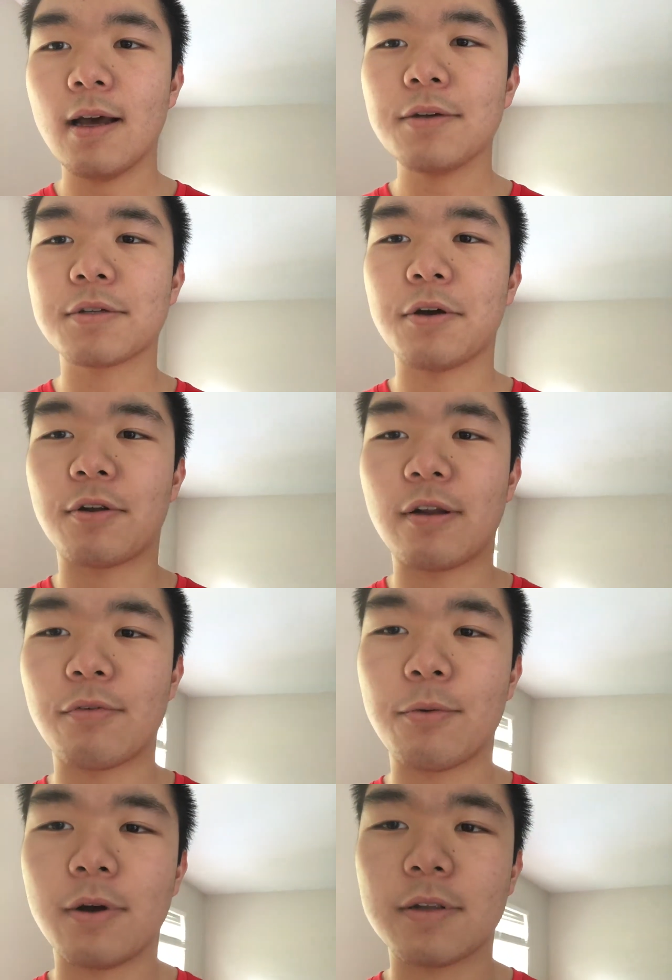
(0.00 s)
How's it going
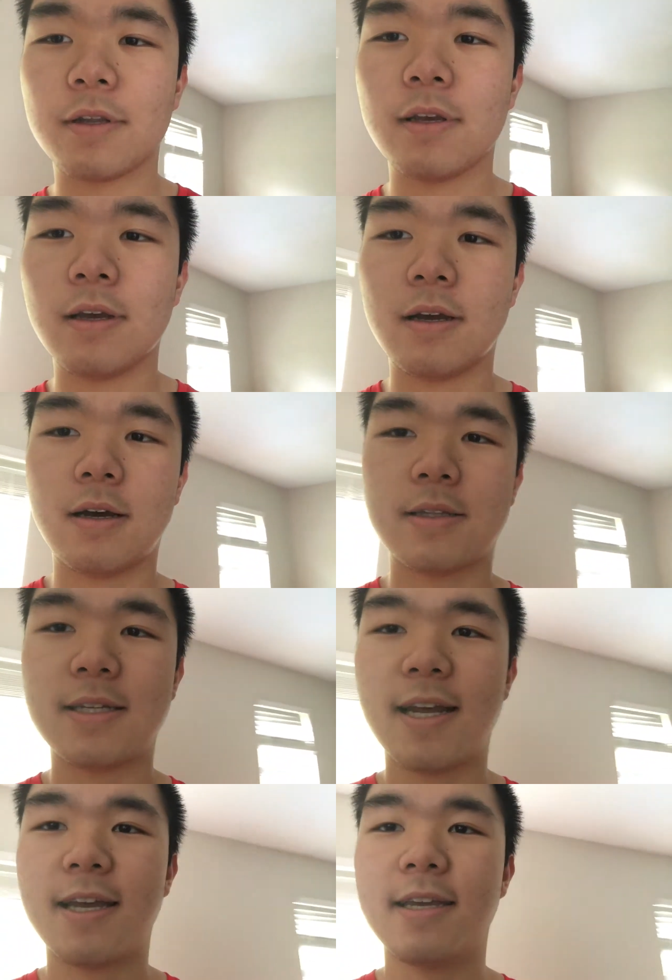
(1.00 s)
everyone? Uh,
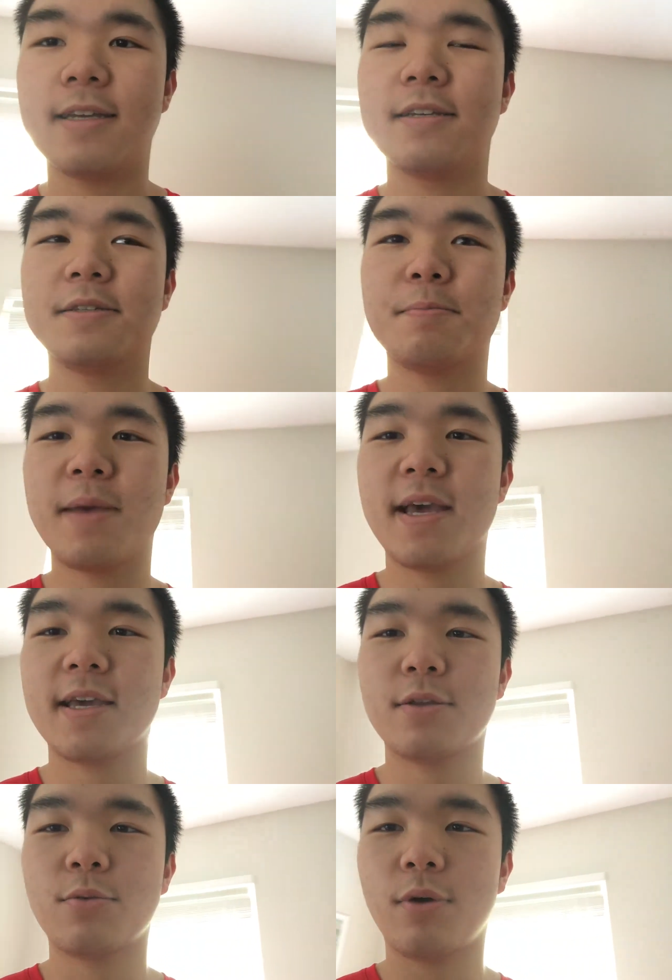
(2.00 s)
today is
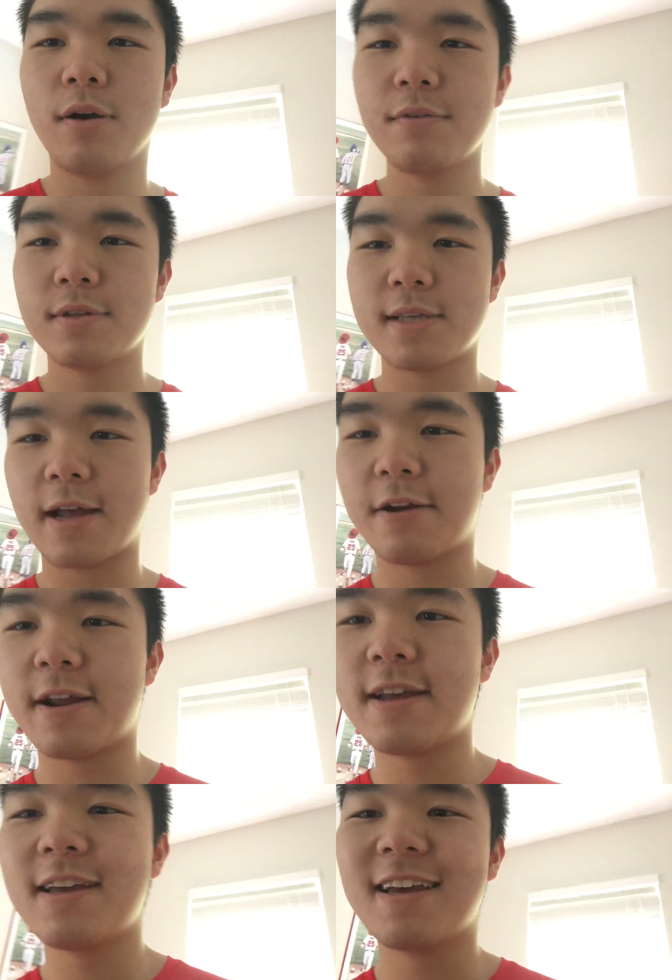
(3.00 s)
May 12th,
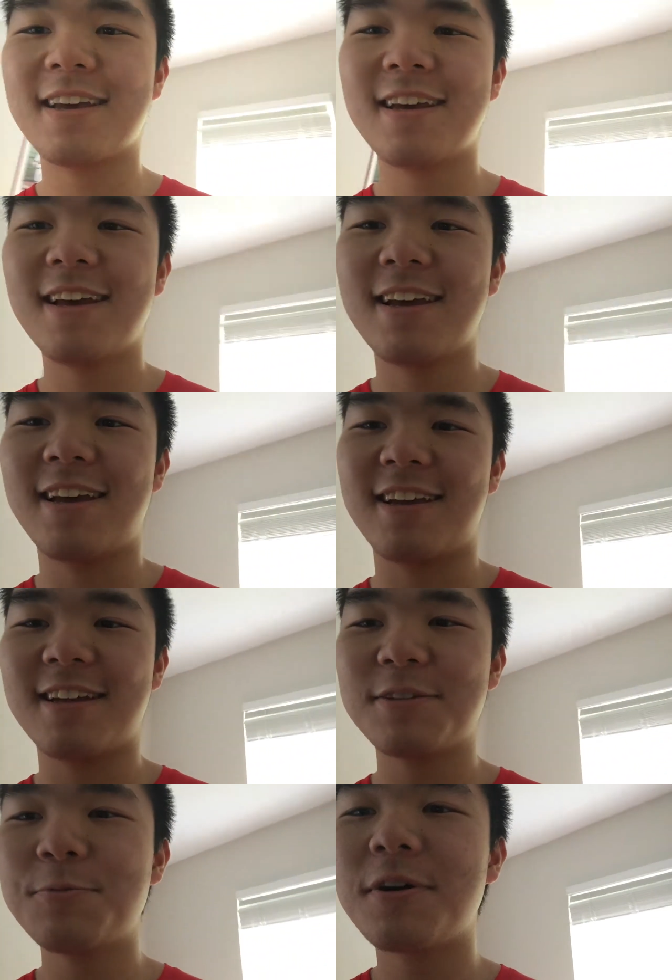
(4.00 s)
Saturday, and
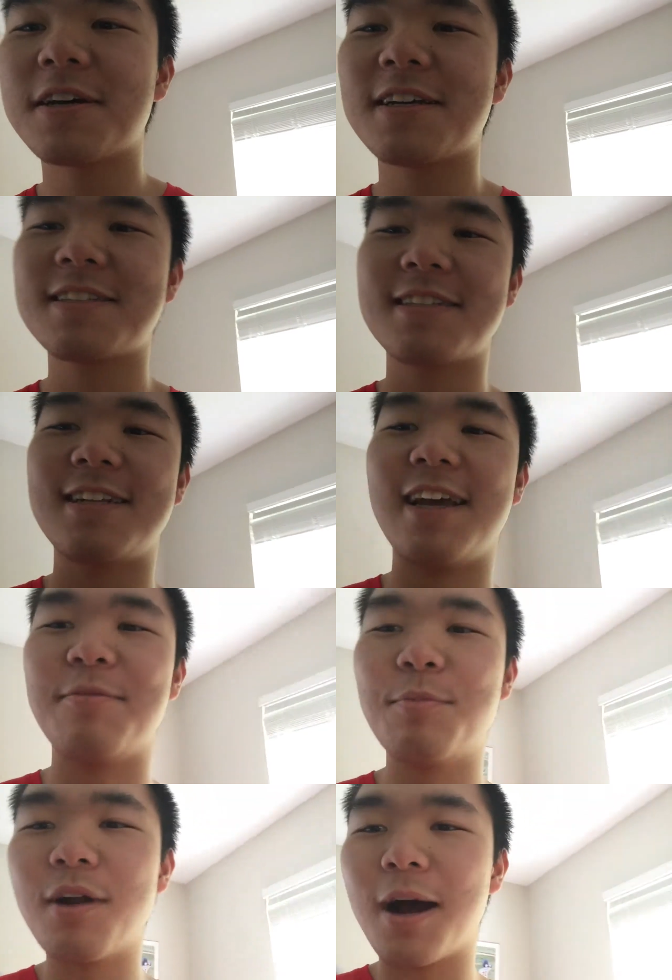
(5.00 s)
guess what? It's the day
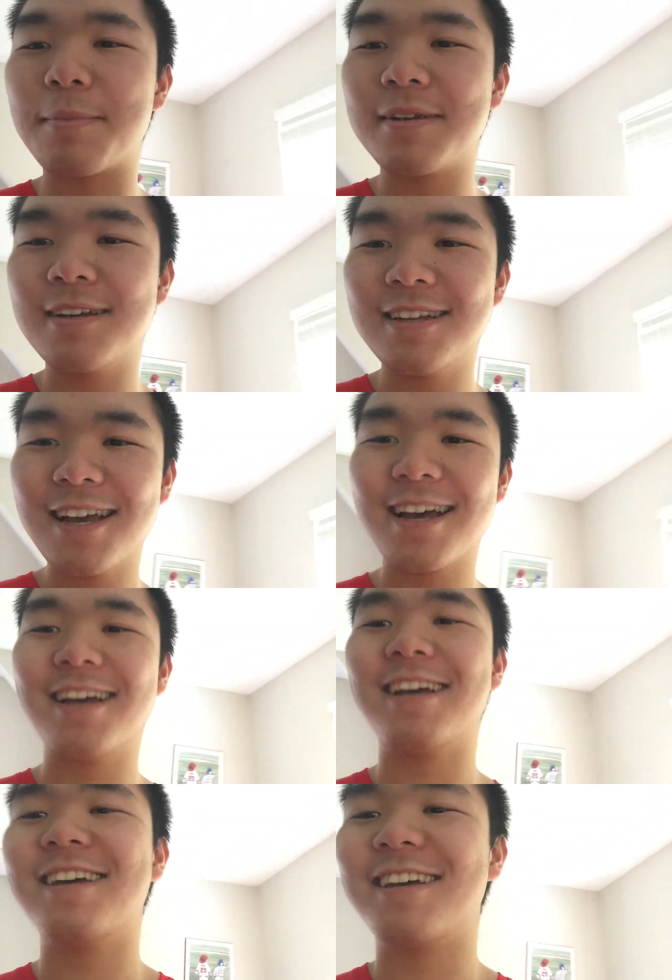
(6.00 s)
of prom.
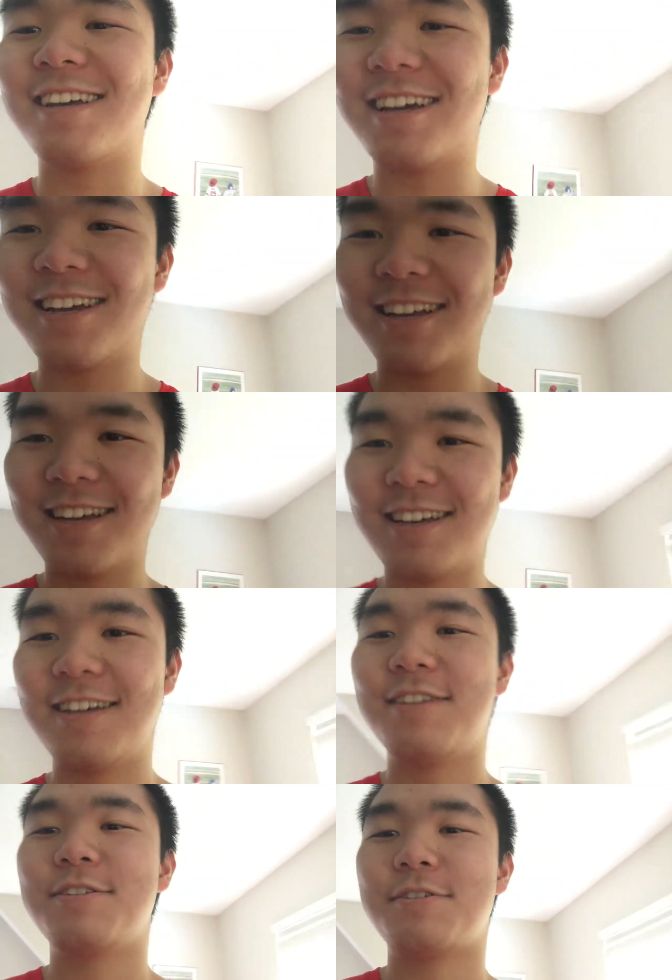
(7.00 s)
Yay!
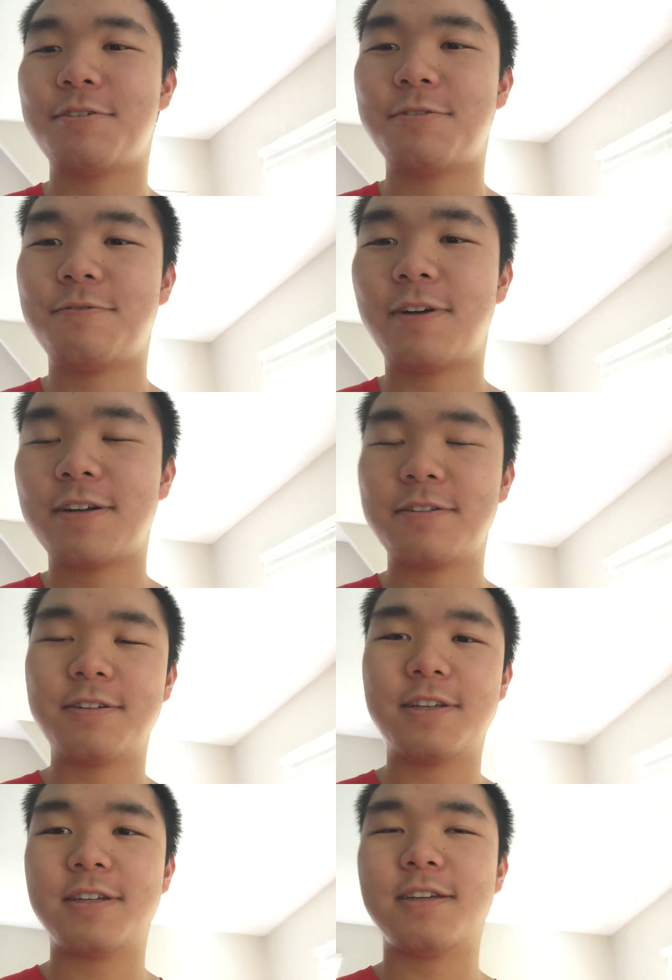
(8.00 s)
So
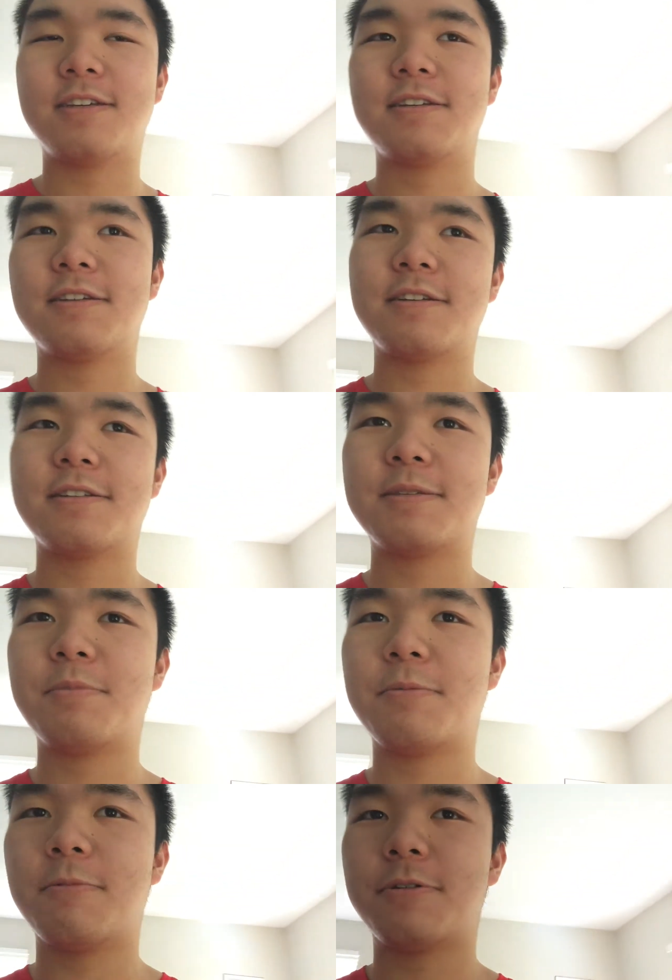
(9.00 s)
finally, it's
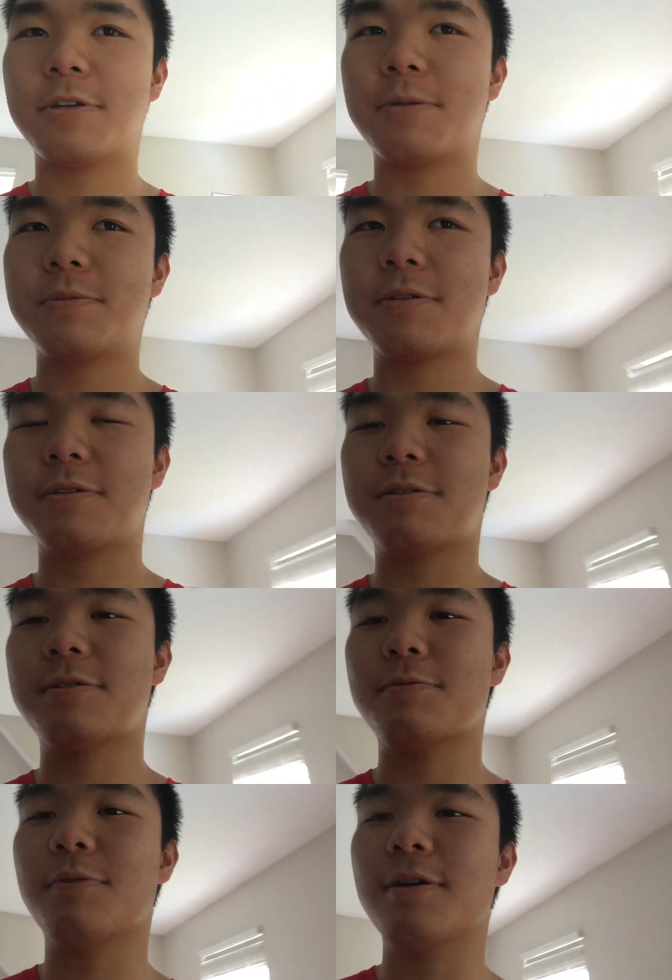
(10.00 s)
been building up
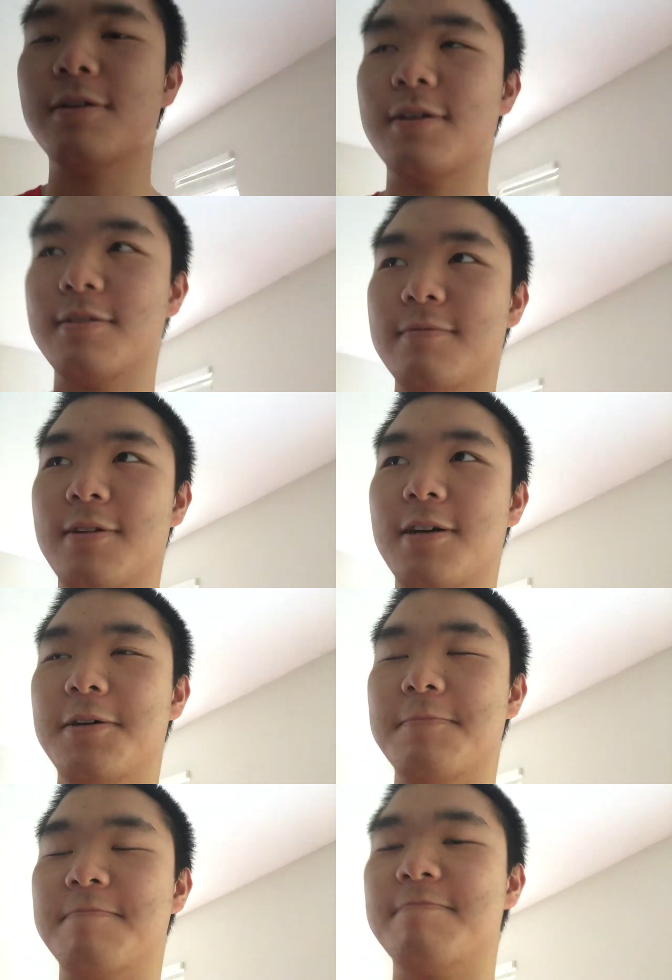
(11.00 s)
since, what,
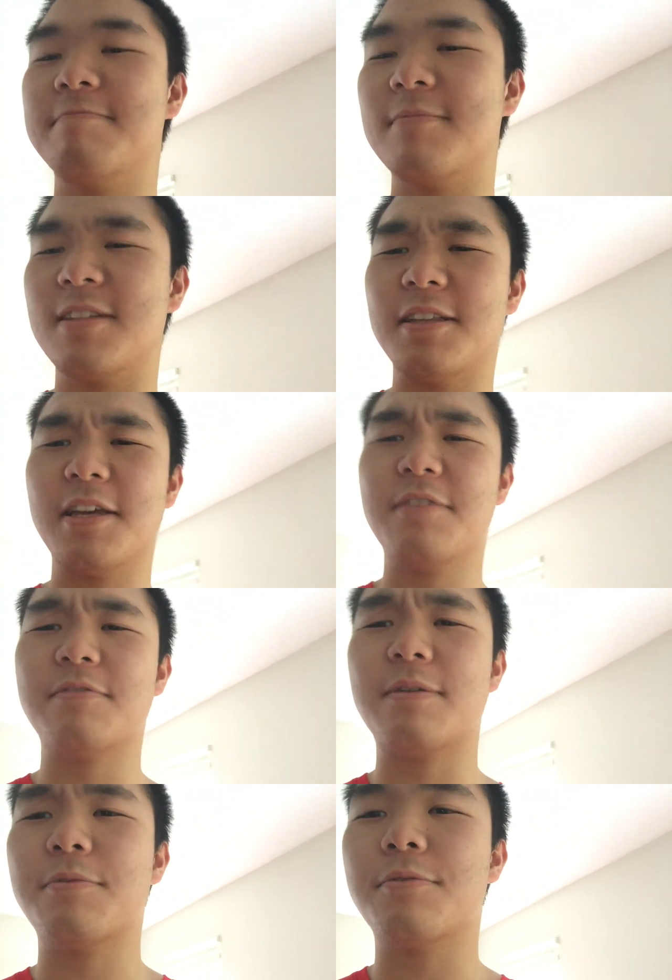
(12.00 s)
um, late
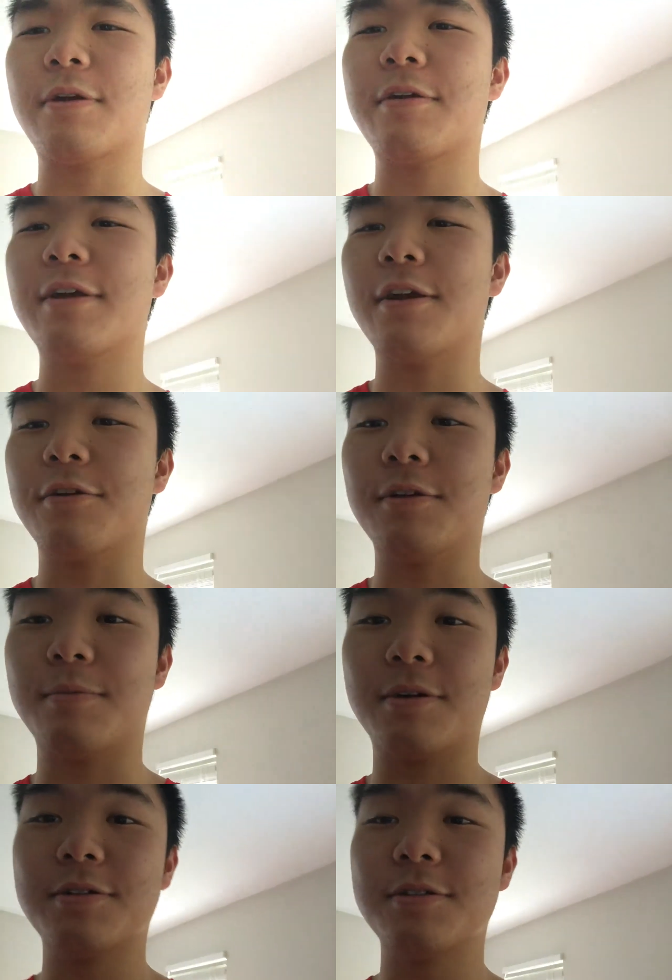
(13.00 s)
February, early
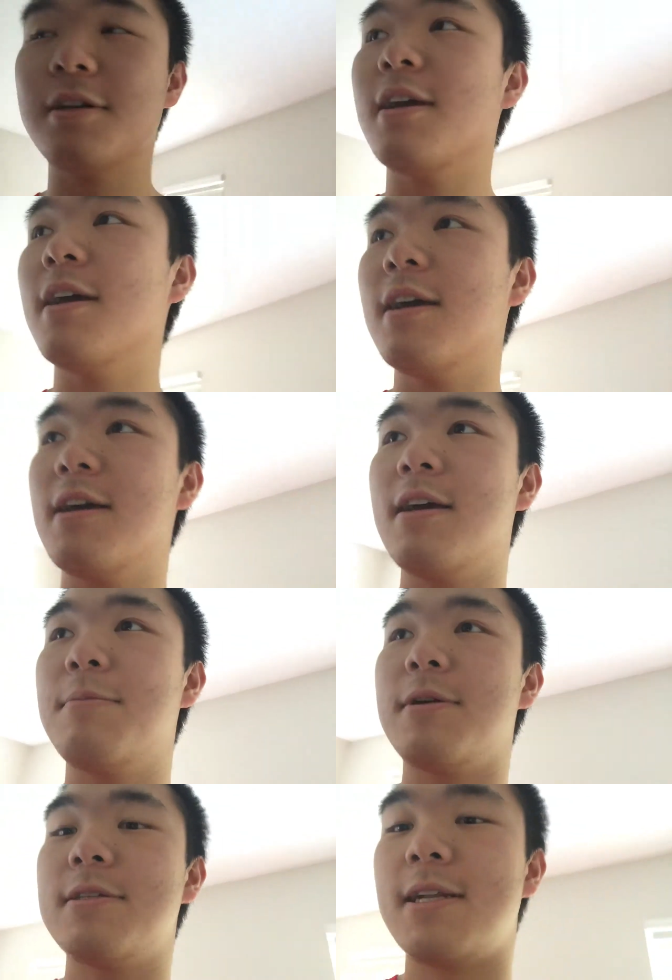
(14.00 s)
March,
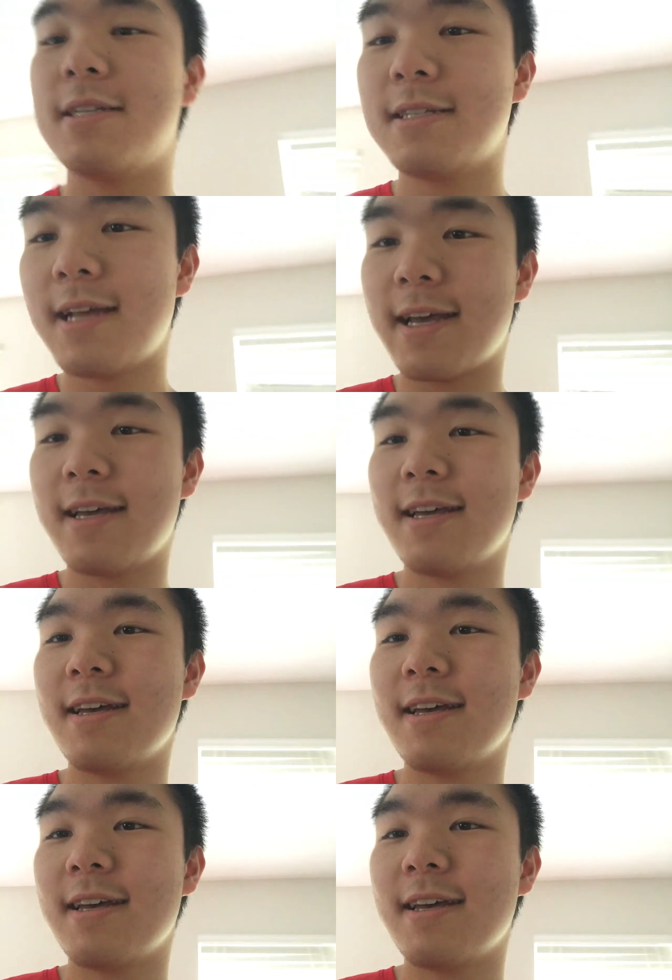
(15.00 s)
but today's the day.